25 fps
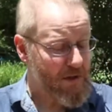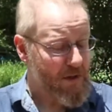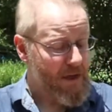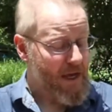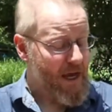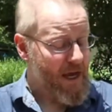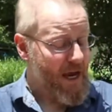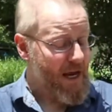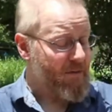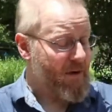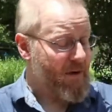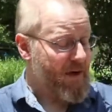
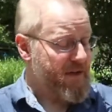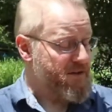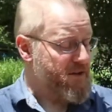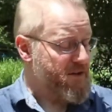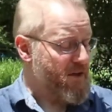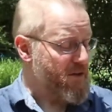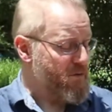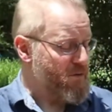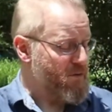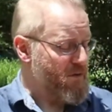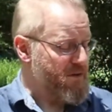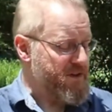Anyway,
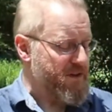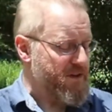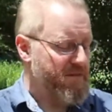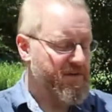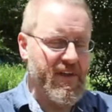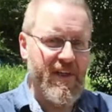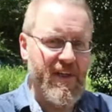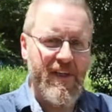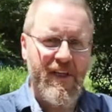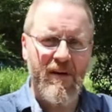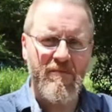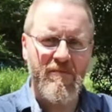so you want
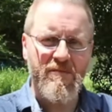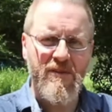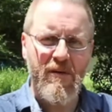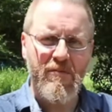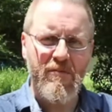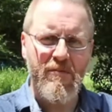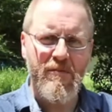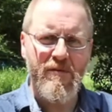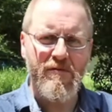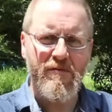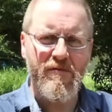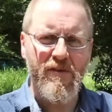something that comes
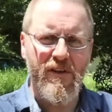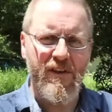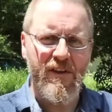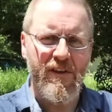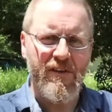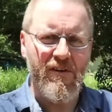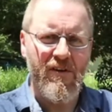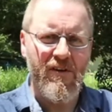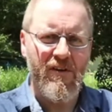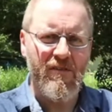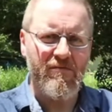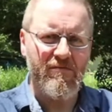up a bit further,
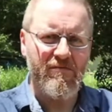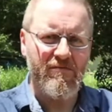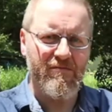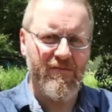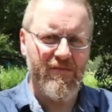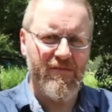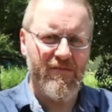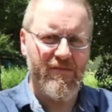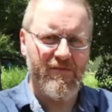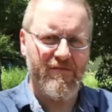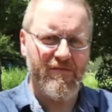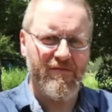not
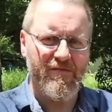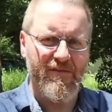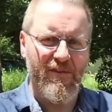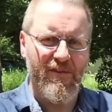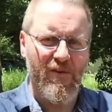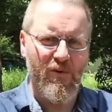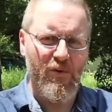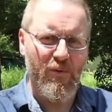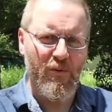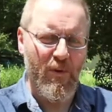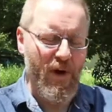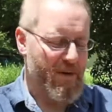
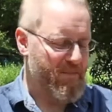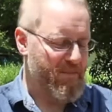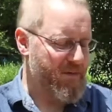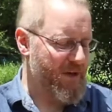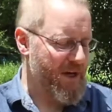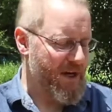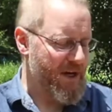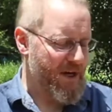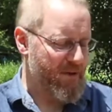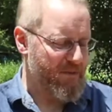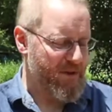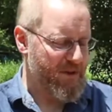all the way up
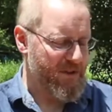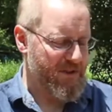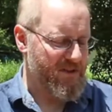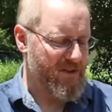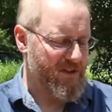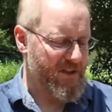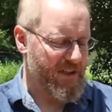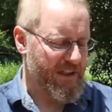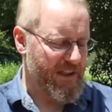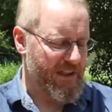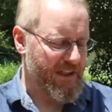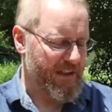here, but
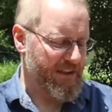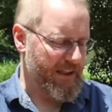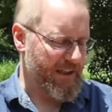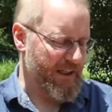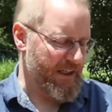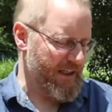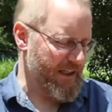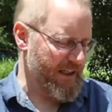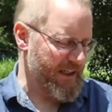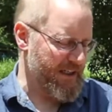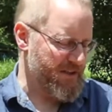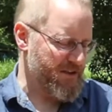certainly
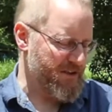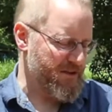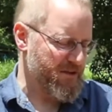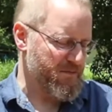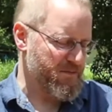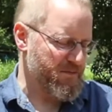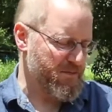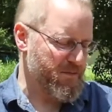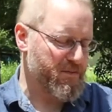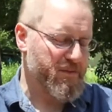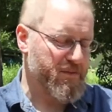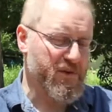at least
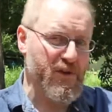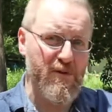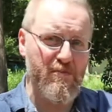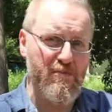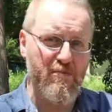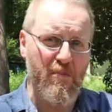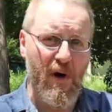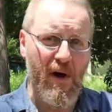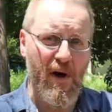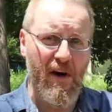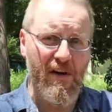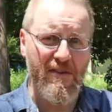to
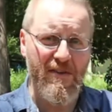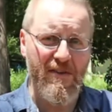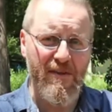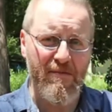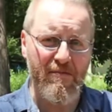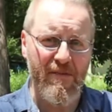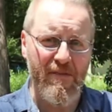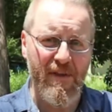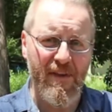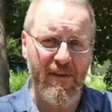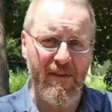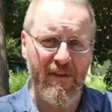just past the
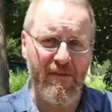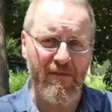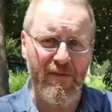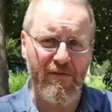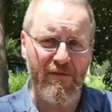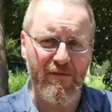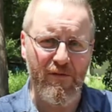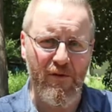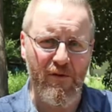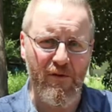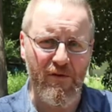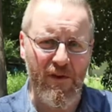middle of the
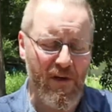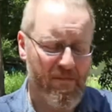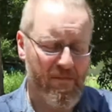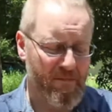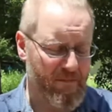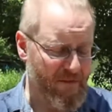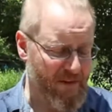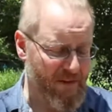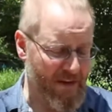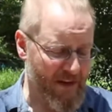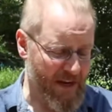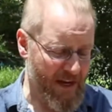forearm.
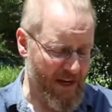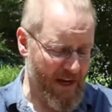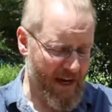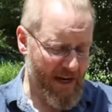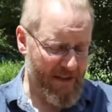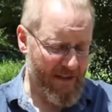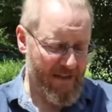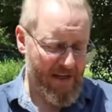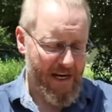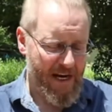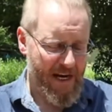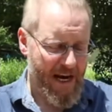
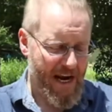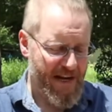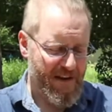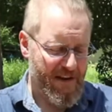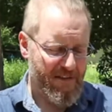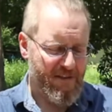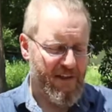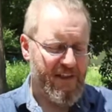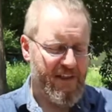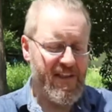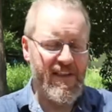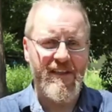And then
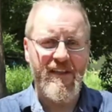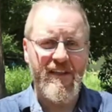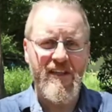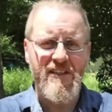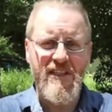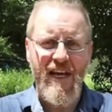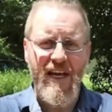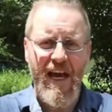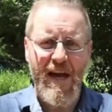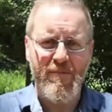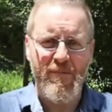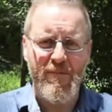anything that
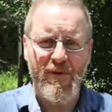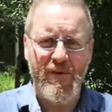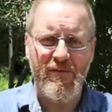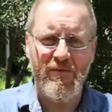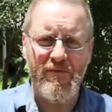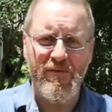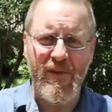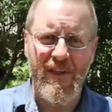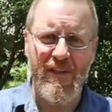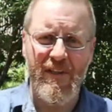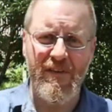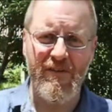does
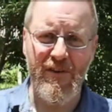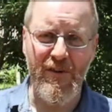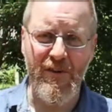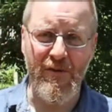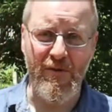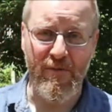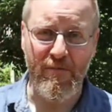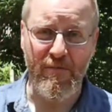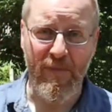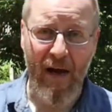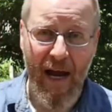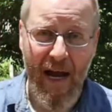happen when you
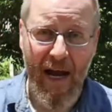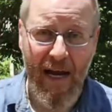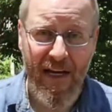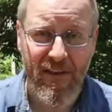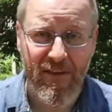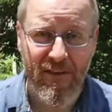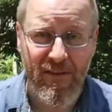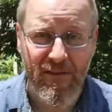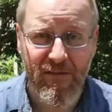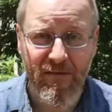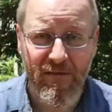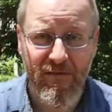do a
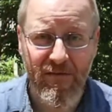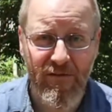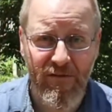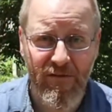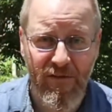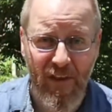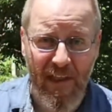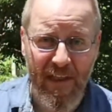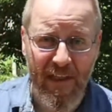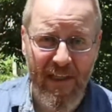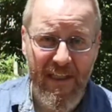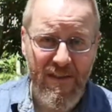bad
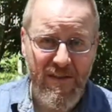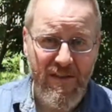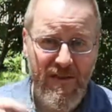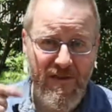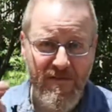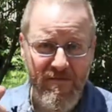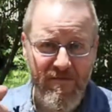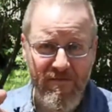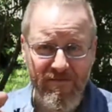release